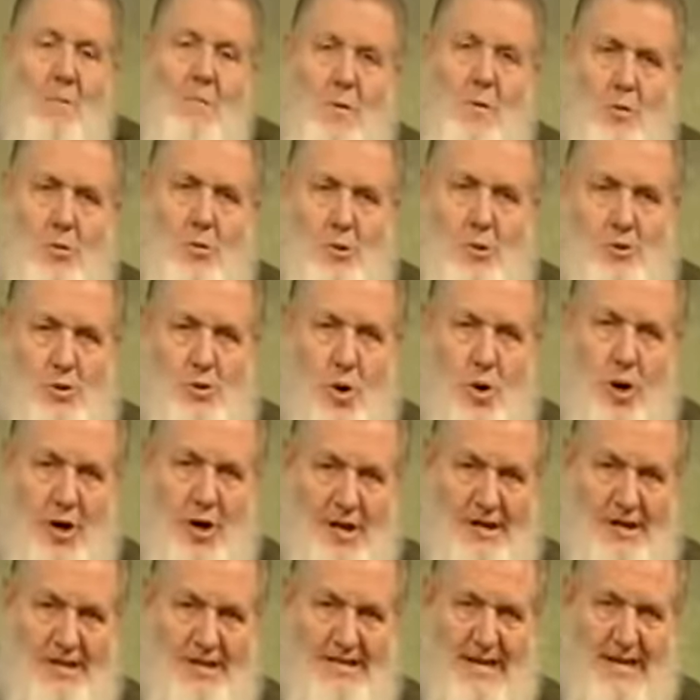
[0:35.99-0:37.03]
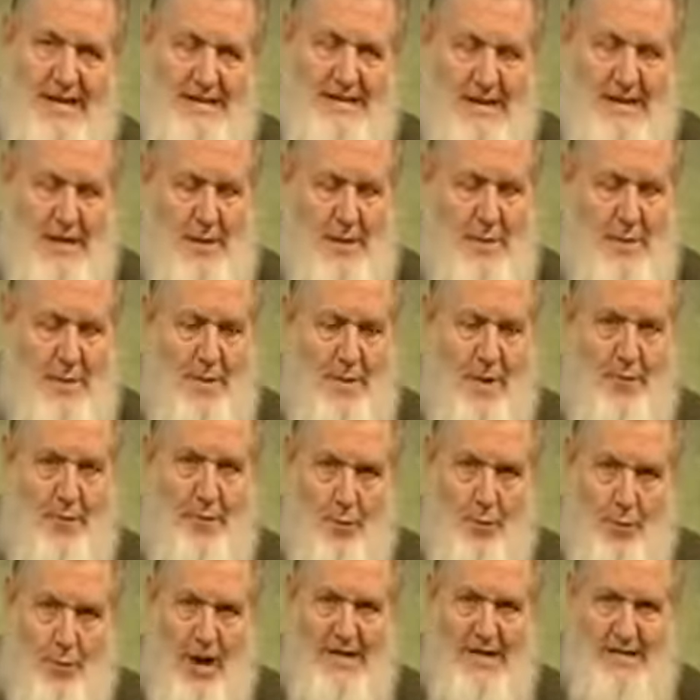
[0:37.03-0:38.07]
People were talking at that time
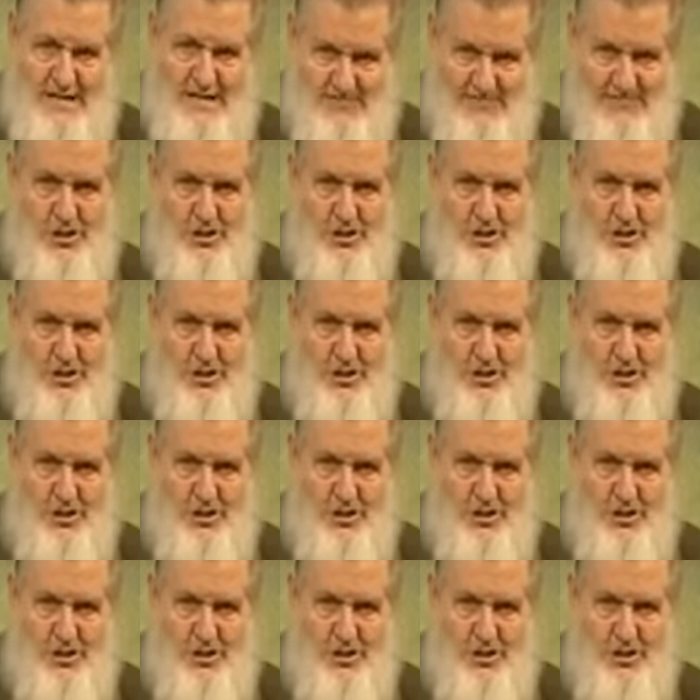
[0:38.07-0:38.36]
about the rights